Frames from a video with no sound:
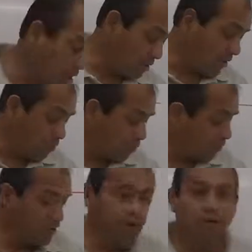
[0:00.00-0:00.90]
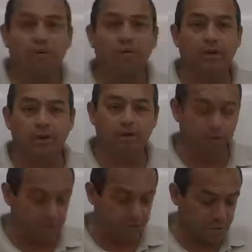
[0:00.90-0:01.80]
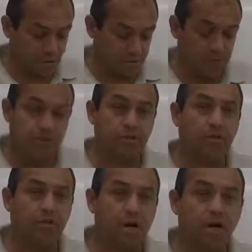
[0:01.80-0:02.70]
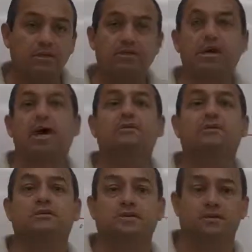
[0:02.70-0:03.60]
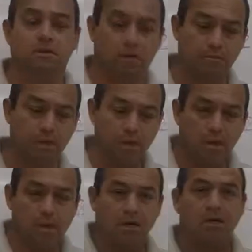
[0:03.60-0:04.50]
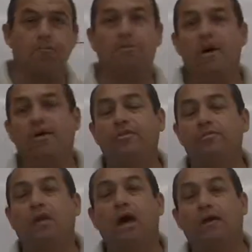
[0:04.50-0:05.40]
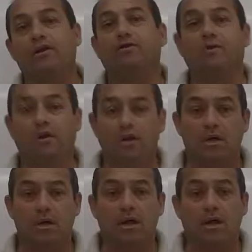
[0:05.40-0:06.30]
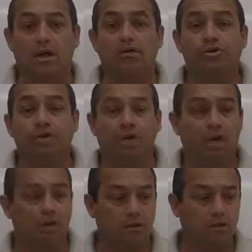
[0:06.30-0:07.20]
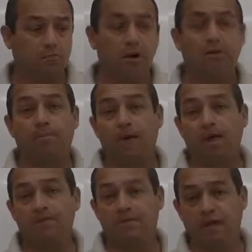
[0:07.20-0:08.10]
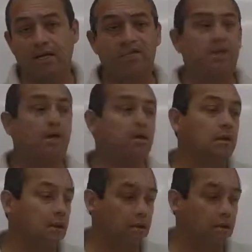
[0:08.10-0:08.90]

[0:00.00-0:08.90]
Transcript: right, what we're going to do here is I'm going to show you how to size the system. Keep in mind there's a lot of different energy power plants, Edison,